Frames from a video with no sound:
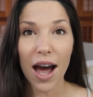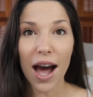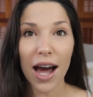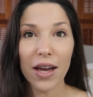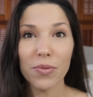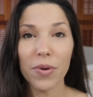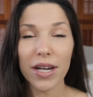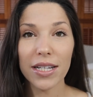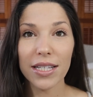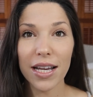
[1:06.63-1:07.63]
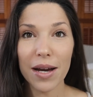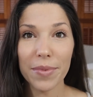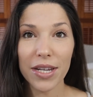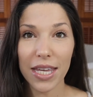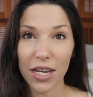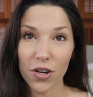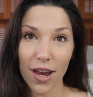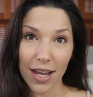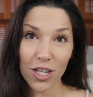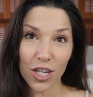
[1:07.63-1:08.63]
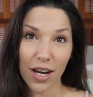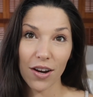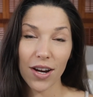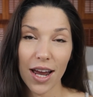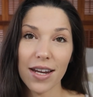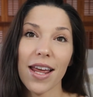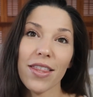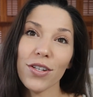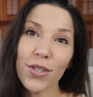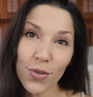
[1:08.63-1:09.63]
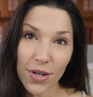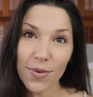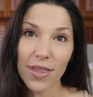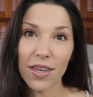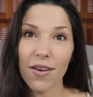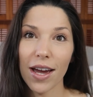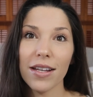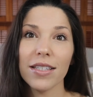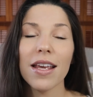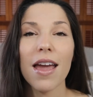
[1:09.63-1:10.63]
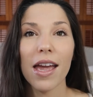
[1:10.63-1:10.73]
I wanted to come on here and share another story with you guys.